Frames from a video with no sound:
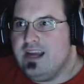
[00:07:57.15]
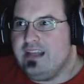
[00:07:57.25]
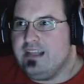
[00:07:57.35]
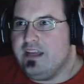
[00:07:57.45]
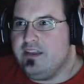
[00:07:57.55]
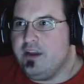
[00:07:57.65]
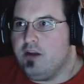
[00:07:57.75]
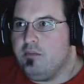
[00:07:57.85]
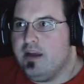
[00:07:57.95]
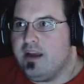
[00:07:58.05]
I lay
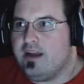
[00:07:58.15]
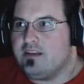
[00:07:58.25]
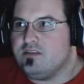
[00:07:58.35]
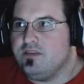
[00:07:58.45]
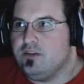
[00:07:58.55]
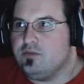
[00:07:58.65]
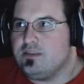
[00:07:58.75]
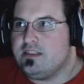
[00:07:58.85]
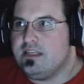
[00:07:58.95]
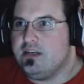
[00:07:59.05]
there, my eyes filled
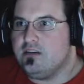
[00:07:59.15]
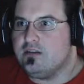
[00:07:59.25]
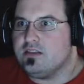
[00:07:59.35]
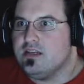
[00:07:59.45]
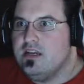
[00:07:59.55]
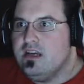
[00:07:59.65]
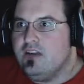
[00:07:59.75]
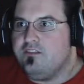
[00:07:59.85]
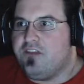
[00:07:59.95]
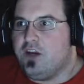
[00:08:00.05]
with tears, a